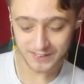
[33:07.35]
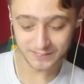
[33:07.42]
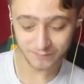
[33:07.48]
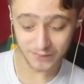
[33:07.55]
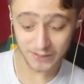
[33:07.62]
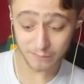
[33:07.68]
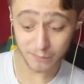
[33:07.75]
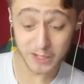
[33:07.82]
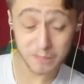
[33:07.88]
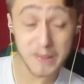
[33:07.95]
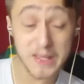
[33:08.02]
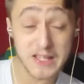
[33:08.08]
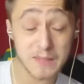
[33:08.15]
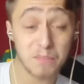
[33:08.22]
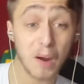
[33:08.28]
Which
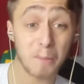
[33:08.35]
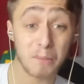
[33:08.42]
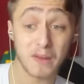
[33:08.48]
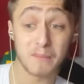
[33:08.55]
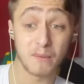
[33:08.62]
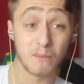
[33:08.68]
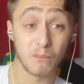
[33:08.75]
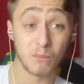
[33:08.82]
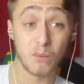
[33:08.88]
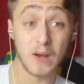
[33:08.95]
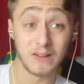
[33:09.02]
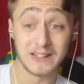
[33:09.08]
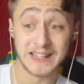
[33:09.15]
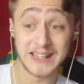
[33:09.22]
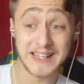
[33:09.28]
means he probably
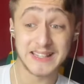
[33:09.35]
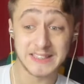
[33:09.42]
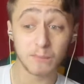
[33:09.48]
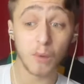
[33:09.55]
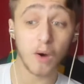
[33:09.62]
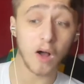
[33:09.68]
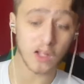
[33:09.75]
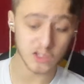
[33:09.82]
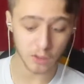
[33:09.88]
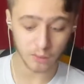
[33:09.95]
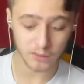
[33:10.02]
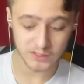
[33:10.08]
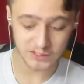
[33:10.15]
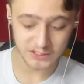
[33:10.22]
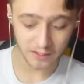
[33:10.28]
will lean towards
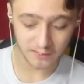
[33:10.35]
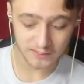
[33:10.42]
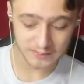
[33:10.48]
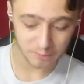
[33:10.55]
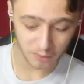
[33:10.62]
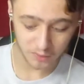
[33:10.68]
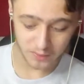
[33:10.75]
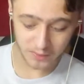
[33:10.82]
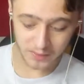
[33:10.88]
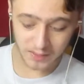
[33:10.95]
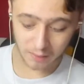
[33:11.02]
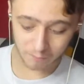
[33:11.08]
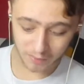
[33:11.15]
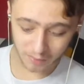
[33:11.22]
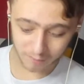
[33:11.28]
going to Chelsea. But
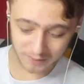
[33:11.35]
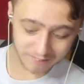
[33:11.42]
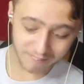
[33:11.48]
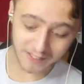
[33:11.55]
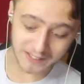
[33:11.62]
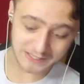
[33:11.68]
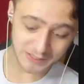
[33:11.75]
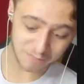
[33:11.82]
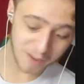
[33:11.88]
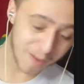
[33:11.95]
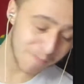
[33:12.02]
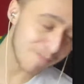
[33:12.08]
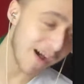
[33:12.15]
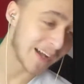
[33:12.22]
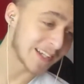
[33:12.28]
I'm going to ask you
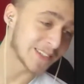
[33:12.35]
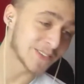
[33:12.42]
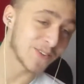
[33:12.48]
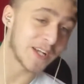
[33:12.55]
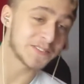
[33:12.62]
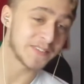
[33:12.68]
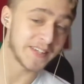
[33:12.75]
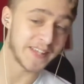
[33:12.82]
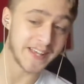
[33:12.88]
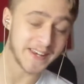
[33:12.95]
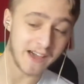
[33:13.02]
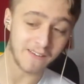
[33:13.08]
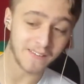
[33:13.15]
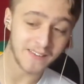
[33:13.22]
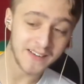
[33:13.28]
about Marcus Rashford here
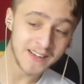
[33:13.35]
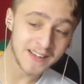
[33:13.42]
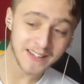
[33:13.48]
now.